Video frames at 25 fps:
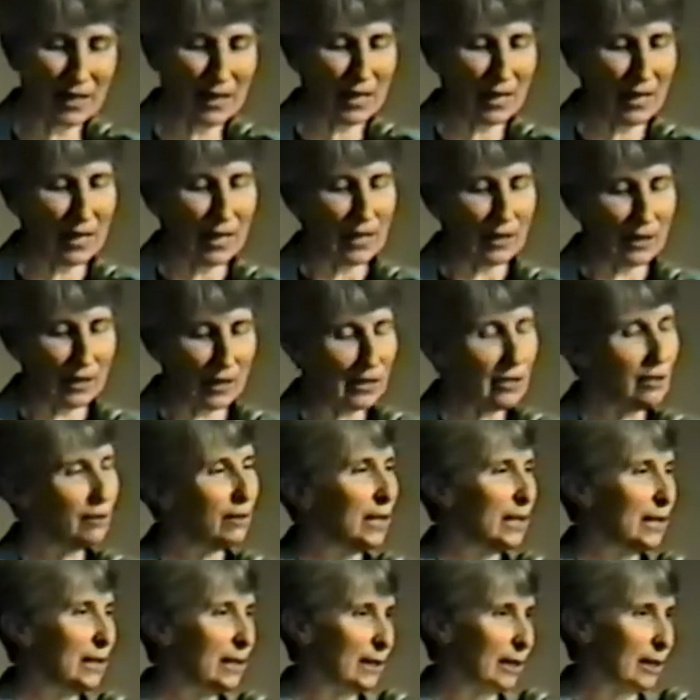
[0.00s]
They
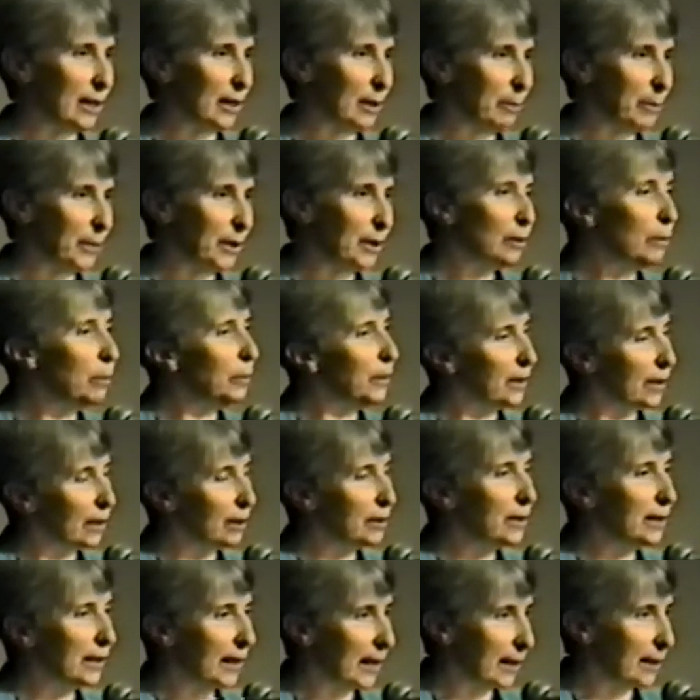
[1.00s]
train them to put those
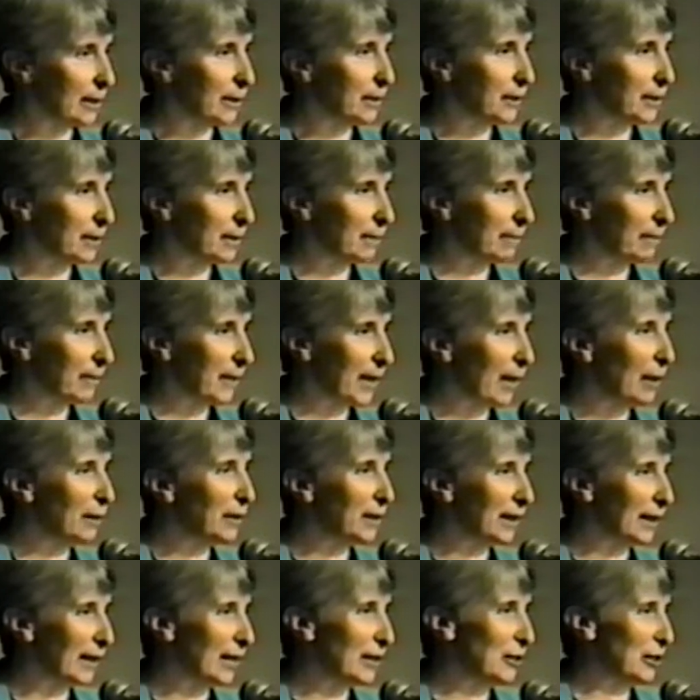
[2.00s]
letters on the
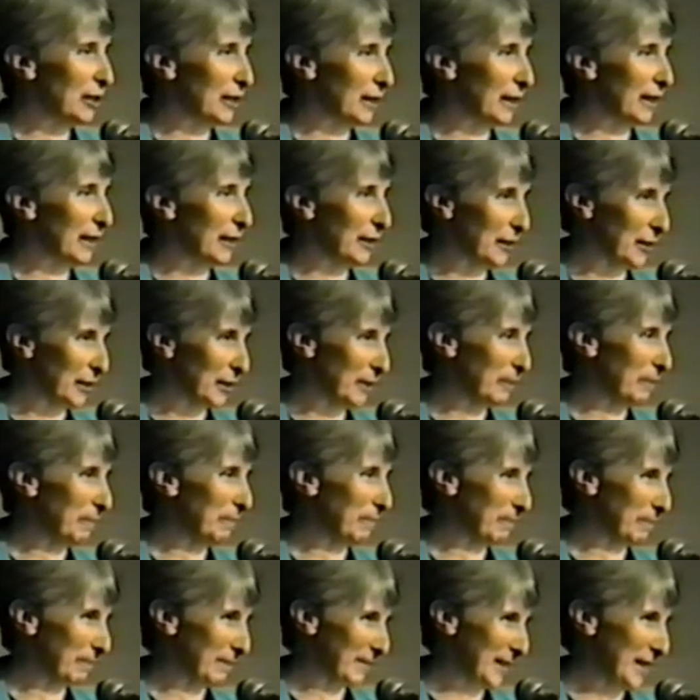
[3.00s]
legislators'
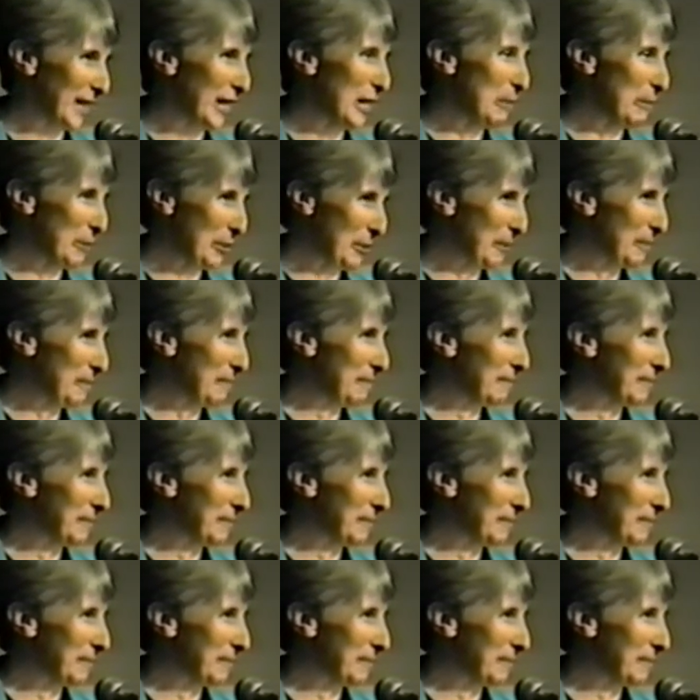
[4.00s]
table.